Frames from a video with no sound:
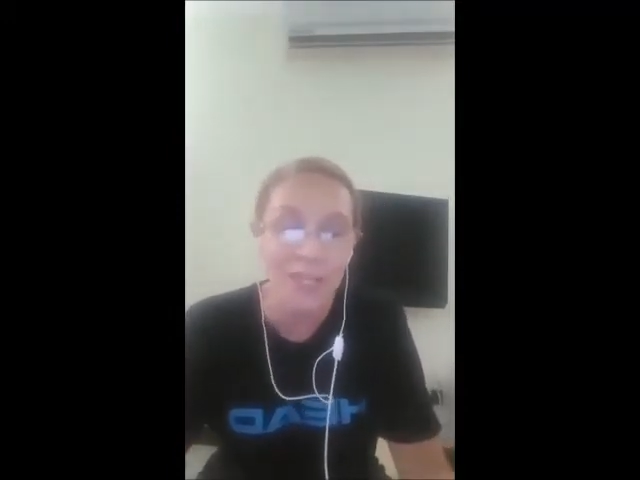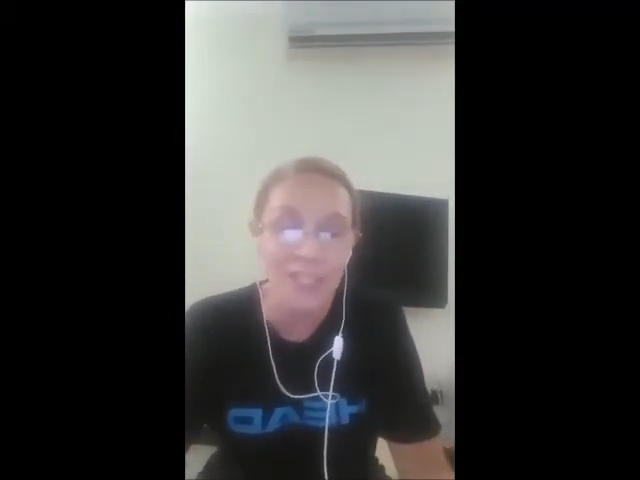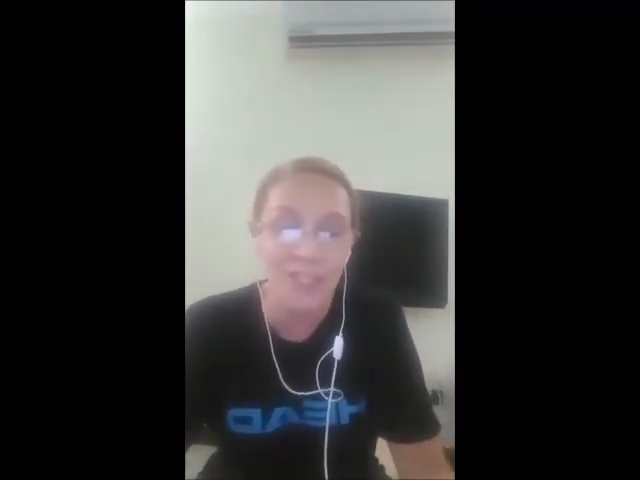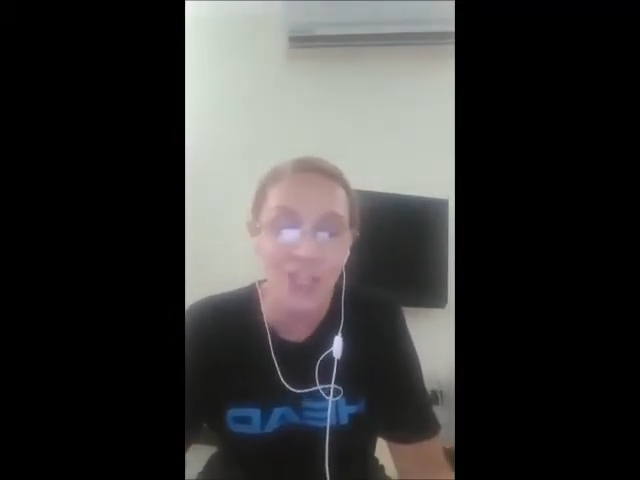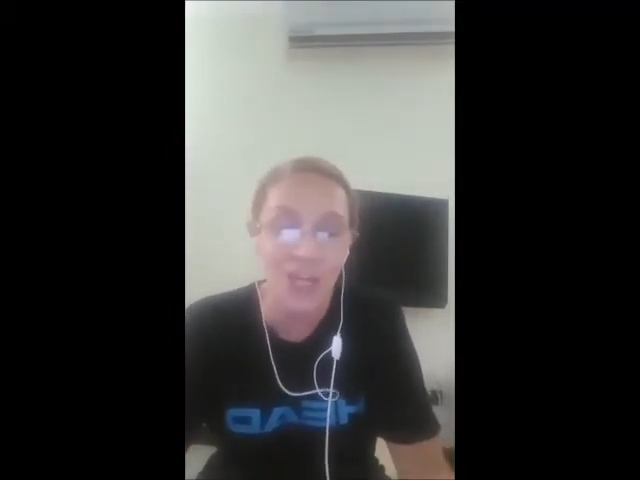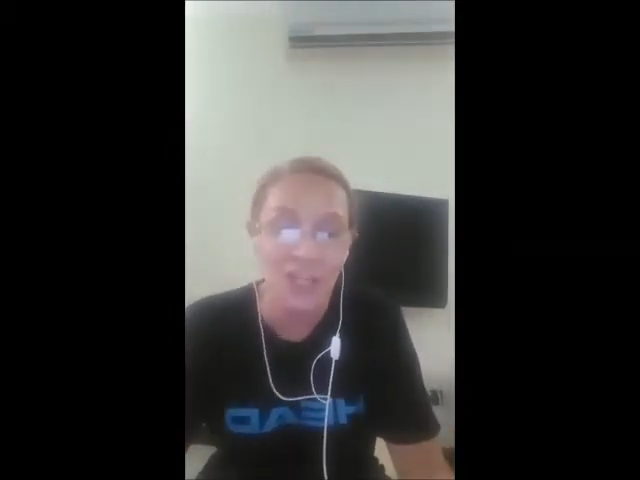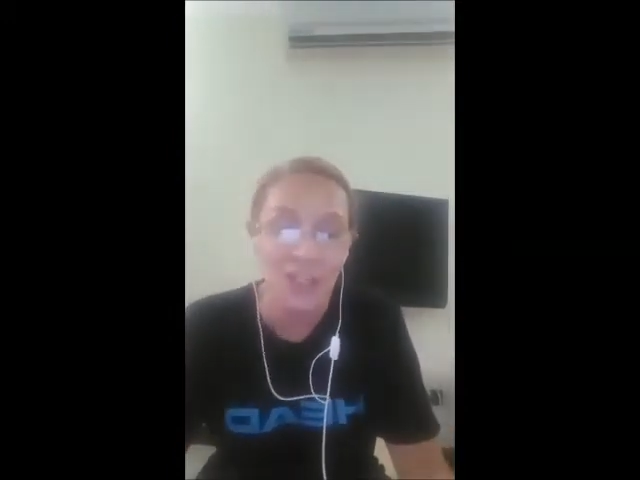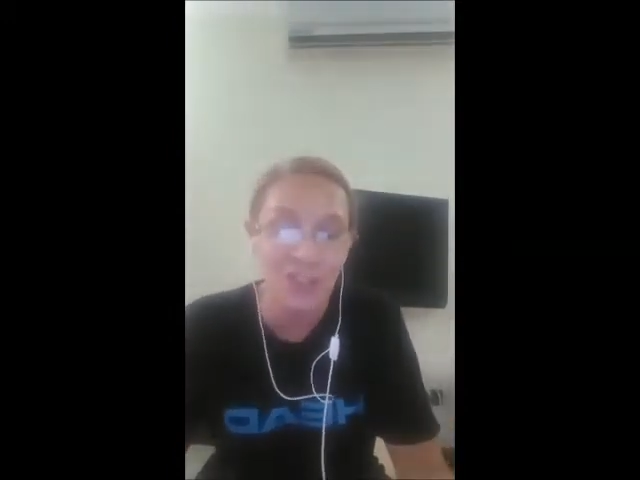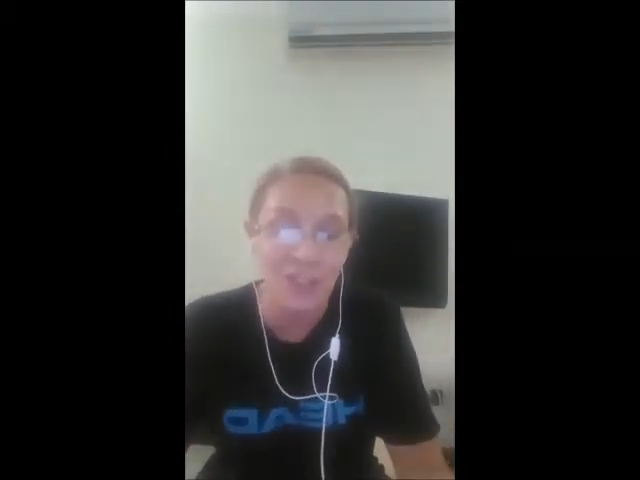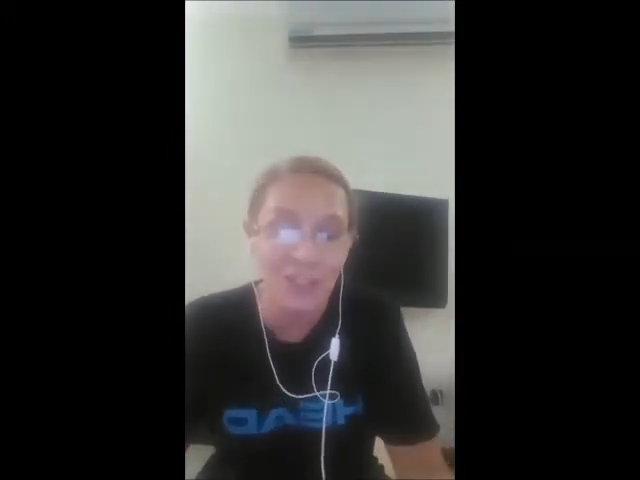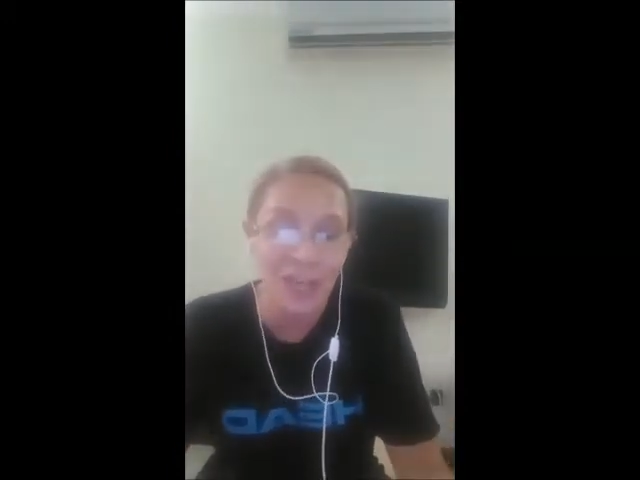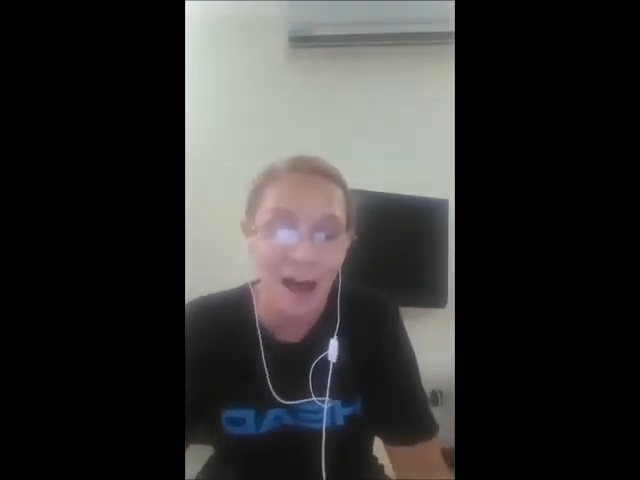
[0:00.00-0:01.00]

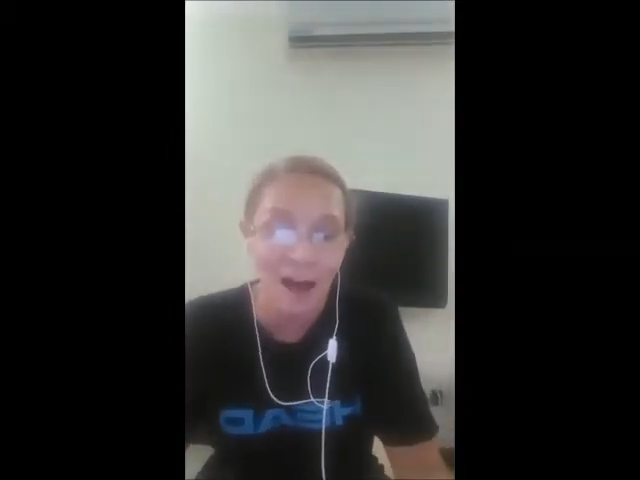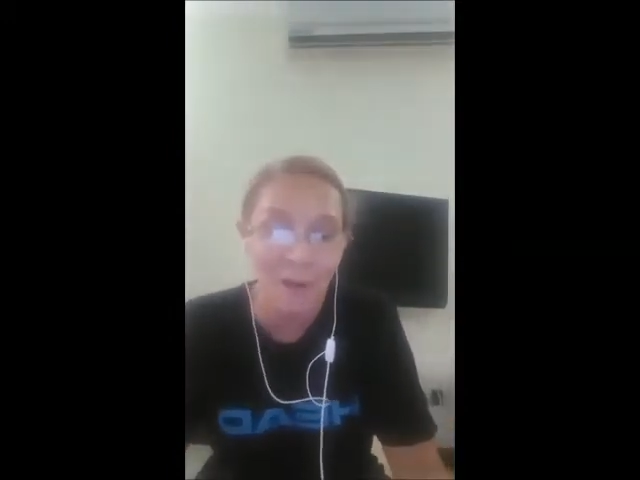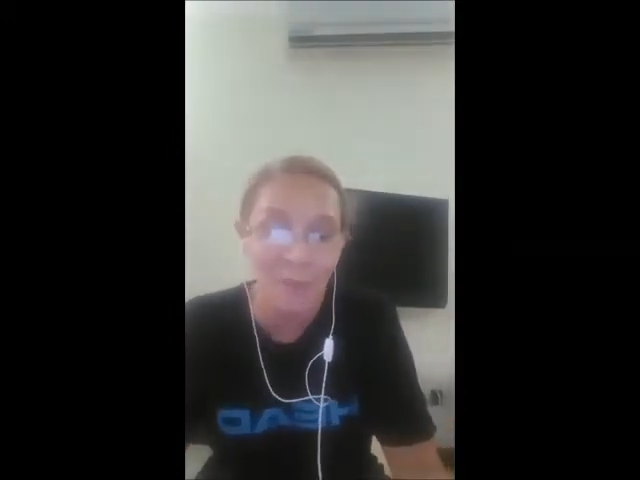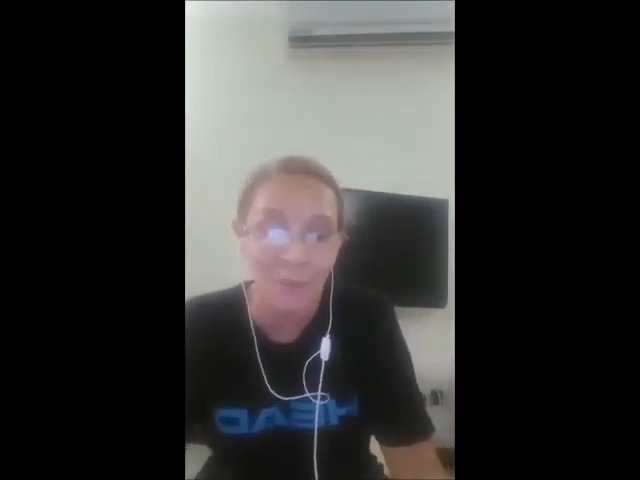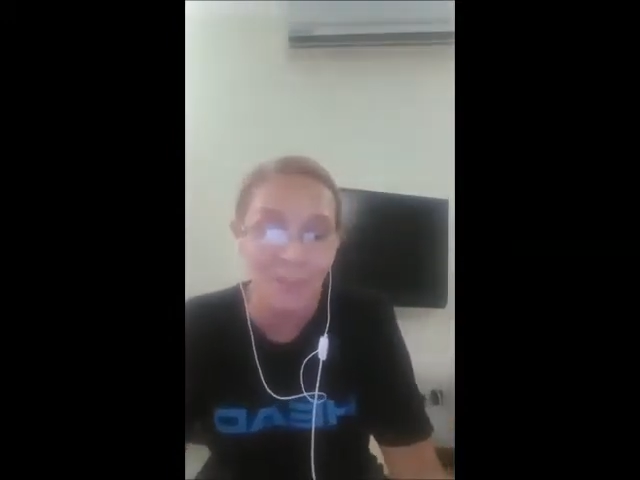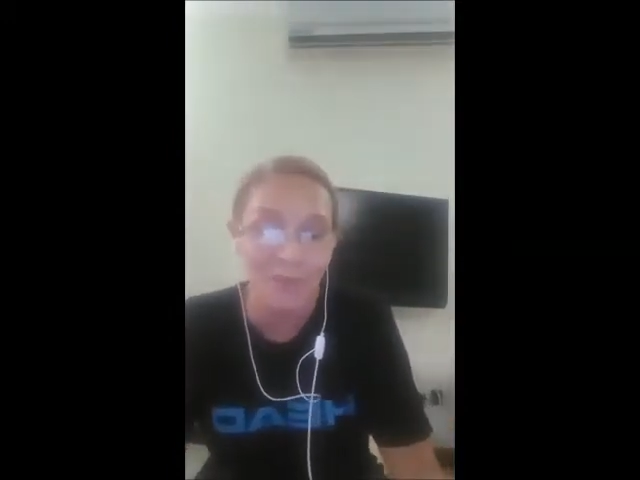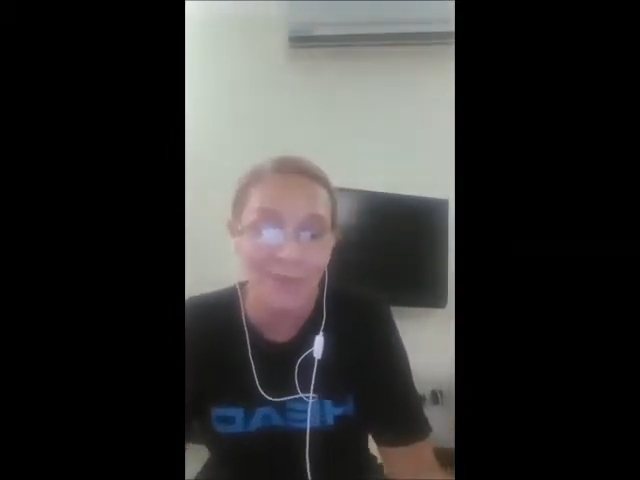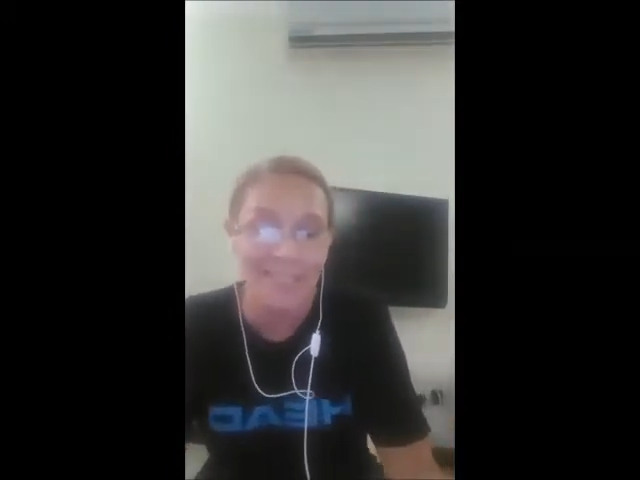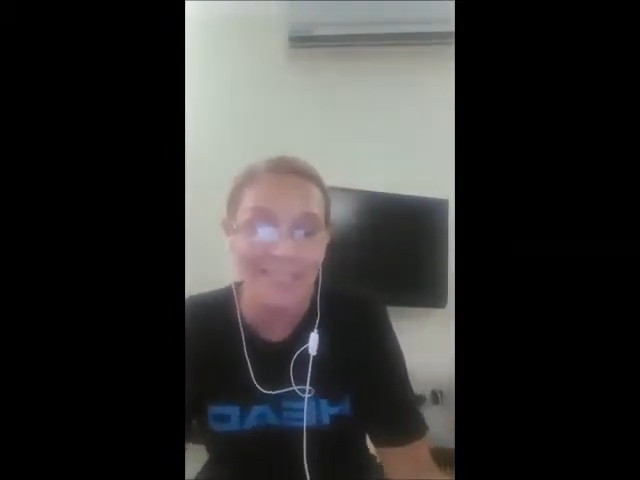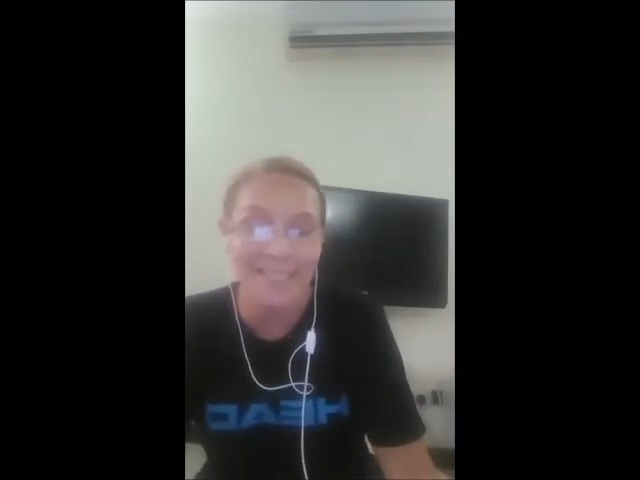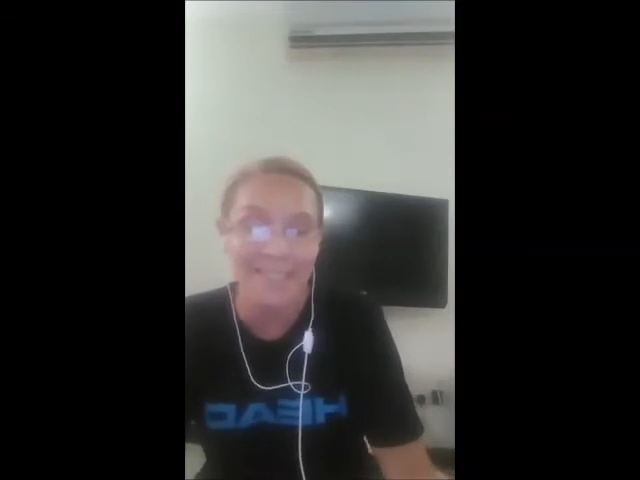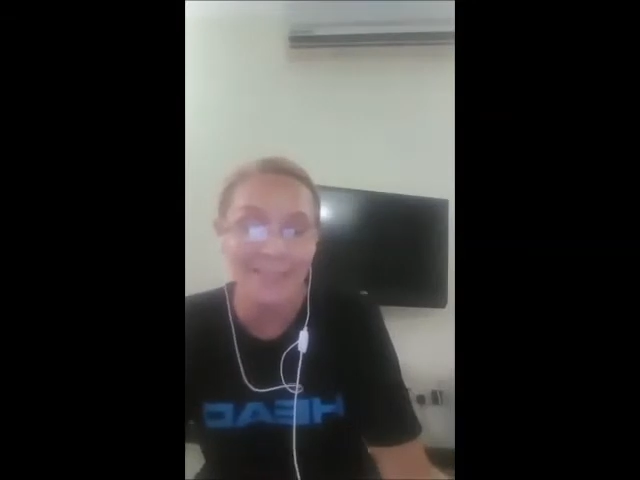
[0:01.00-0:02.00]
changes are
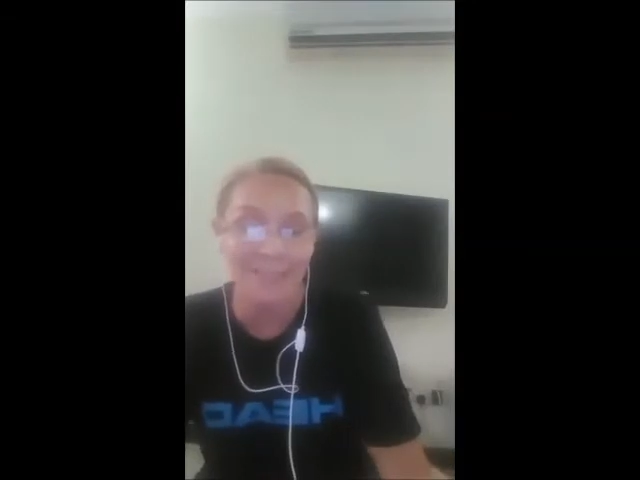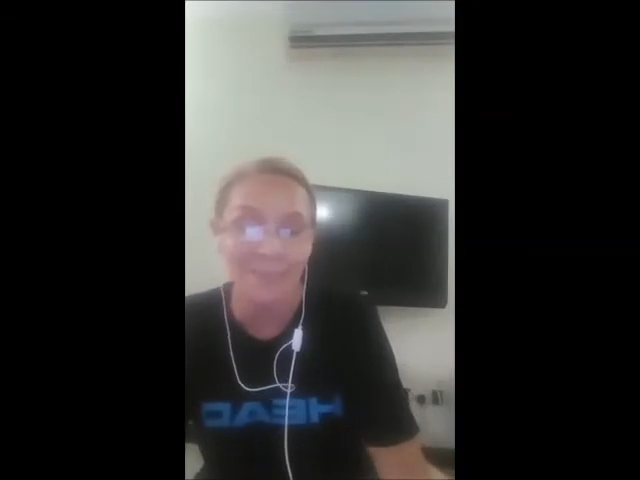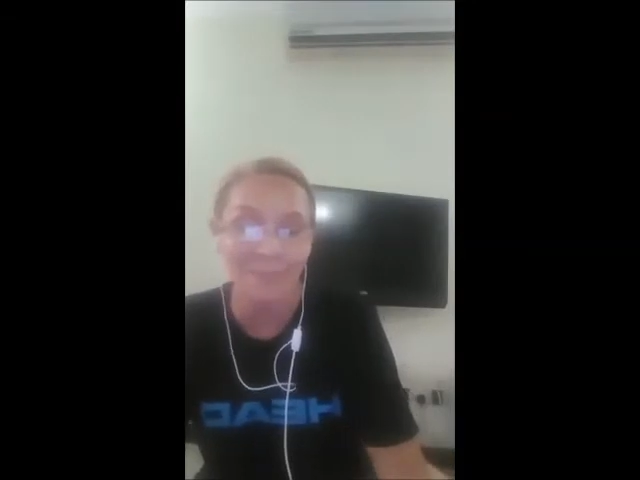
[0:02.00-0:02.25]
preceded